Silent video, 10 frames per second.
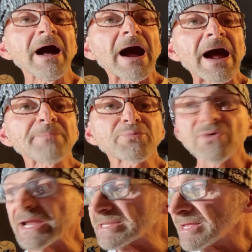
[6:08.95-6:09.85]
I
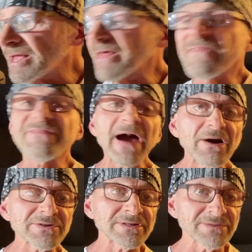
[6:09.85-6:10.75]
print
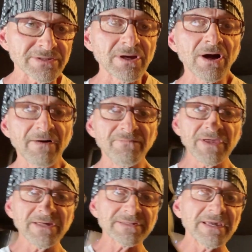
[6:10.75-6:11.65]
thousands of
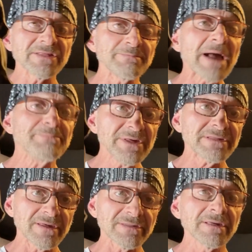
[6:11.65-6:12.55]
these. It's my
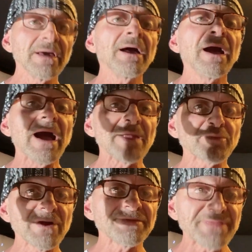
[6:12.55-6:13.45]
business. I
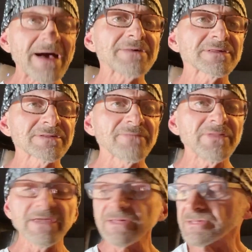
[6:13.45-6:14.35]
print thousands of
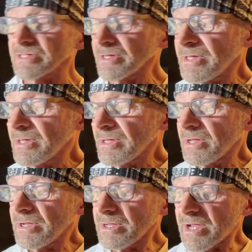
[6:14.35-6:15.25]
these.
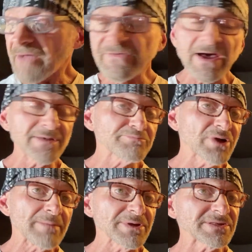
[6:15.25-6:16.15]
I've got
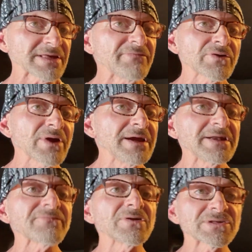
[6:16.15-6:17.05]
probably 7 or 8
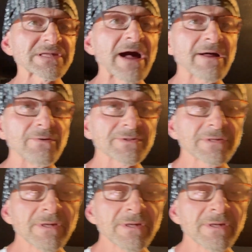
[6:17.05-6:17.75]
different styles.